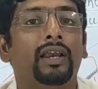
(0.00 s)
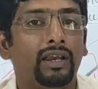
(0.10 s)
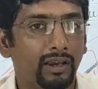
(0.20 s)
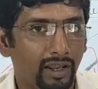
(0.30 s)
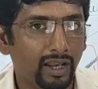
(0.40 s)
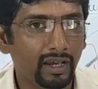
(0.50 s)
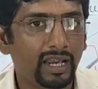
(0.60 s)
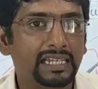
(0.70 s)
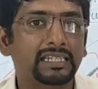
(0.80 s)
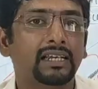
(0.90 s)
And in
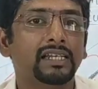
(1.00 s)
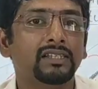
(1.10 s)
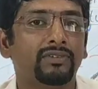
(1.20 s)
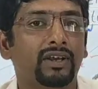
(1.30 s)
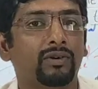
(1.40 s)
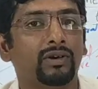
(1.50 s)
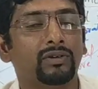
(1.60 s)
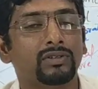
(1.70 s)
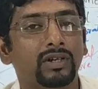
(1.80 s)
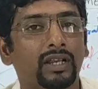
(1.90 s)
next class we are going
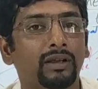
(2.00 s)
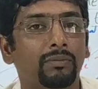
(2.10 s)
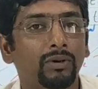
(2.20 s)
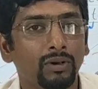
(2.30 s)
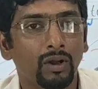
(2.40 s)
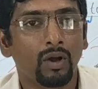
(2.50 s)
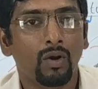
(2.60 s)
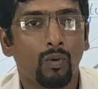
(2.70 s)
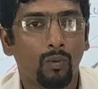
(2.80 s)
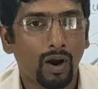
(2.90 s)
to study
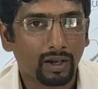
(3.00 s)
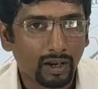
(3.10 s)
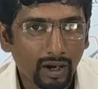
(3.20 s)
about